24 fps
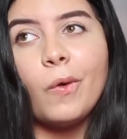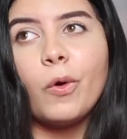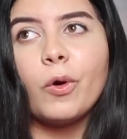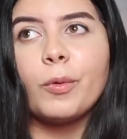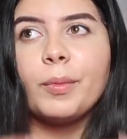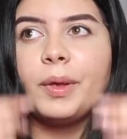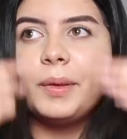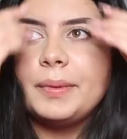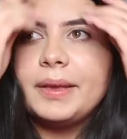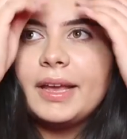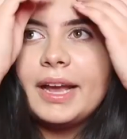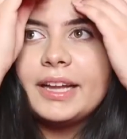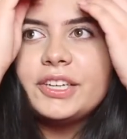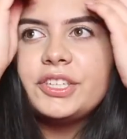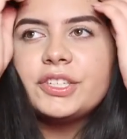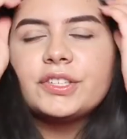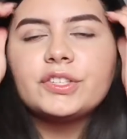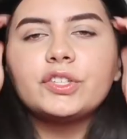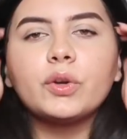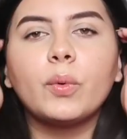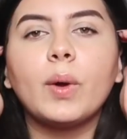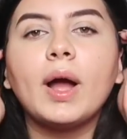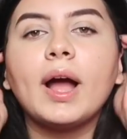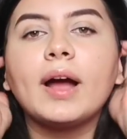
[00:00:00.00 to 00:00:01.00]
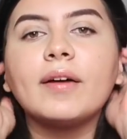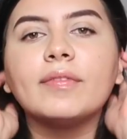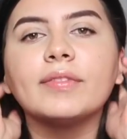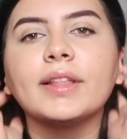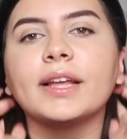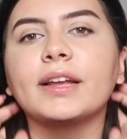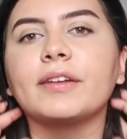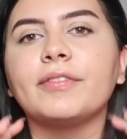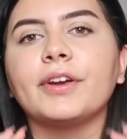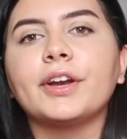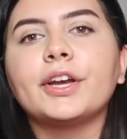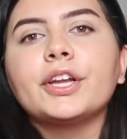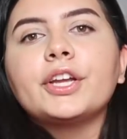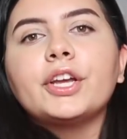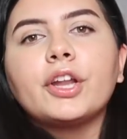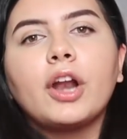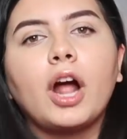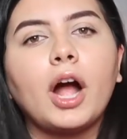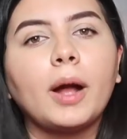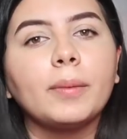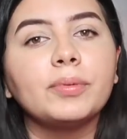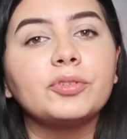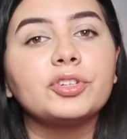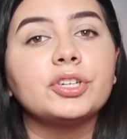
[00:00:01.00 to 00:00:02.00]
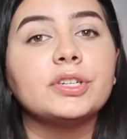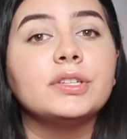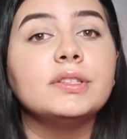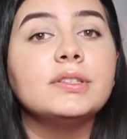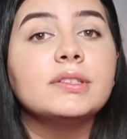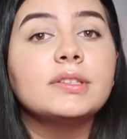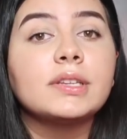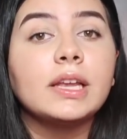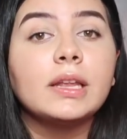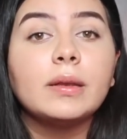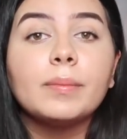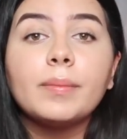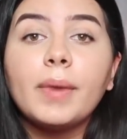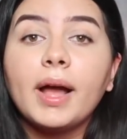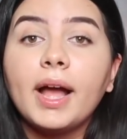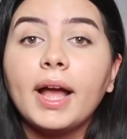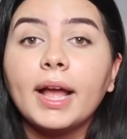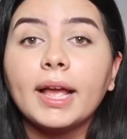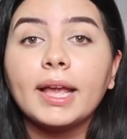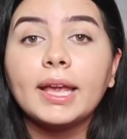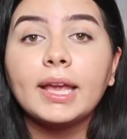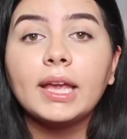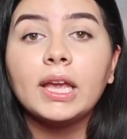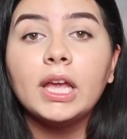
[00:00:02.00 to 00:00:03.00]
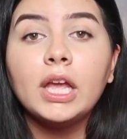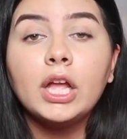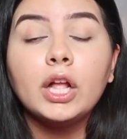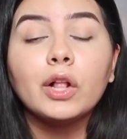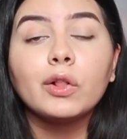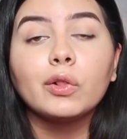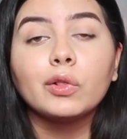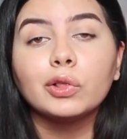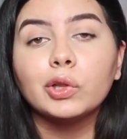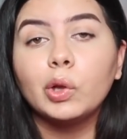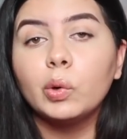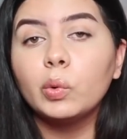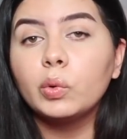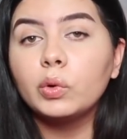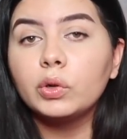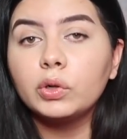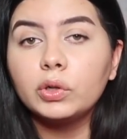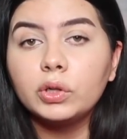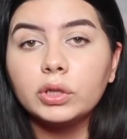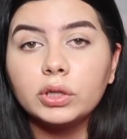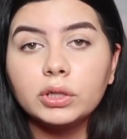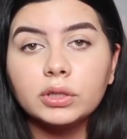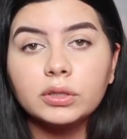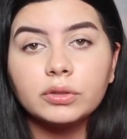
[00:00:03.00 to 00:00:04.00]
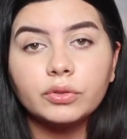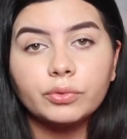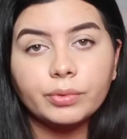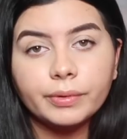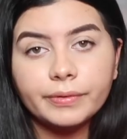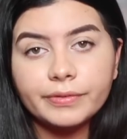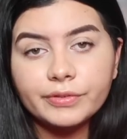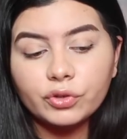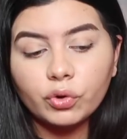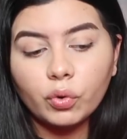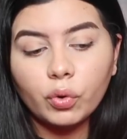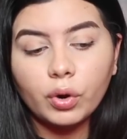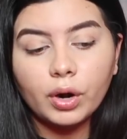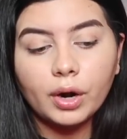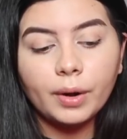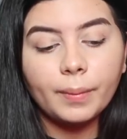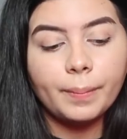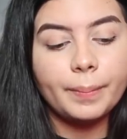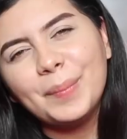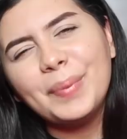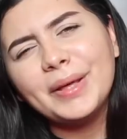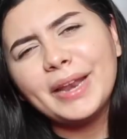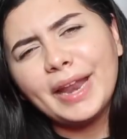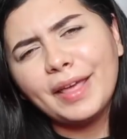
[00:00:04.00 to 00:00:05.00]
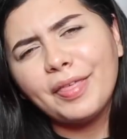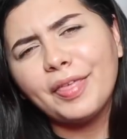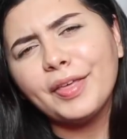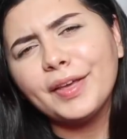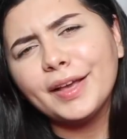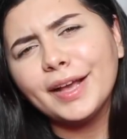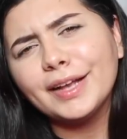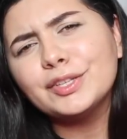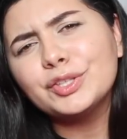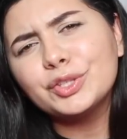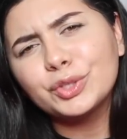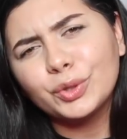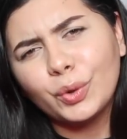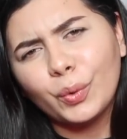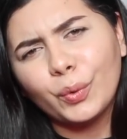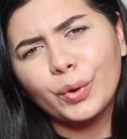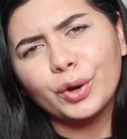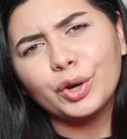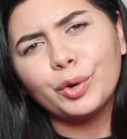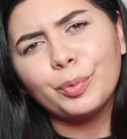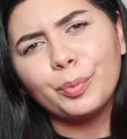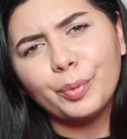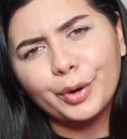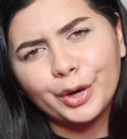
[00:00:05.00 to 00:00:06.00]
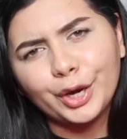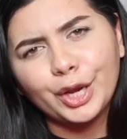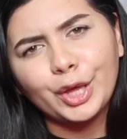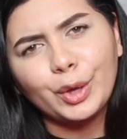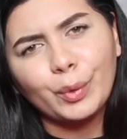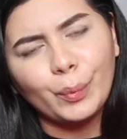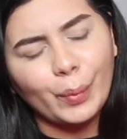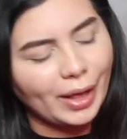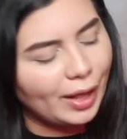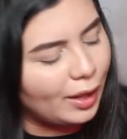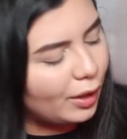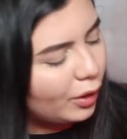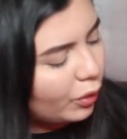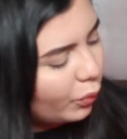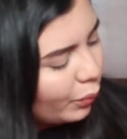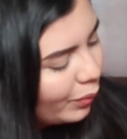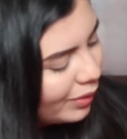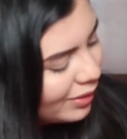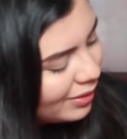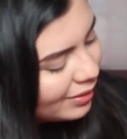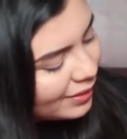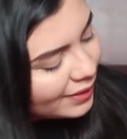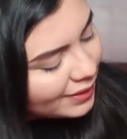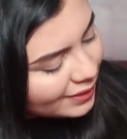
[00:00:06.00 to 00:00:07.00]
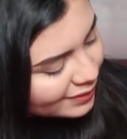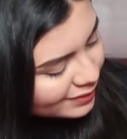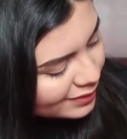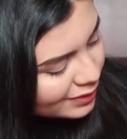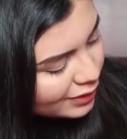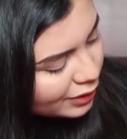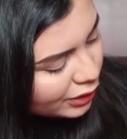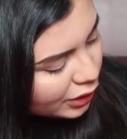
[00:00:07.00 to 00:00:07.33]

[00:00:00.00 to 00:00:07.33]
Or maybe I just don't have like very good options in my local thrift store. But I think I scored pretty well with these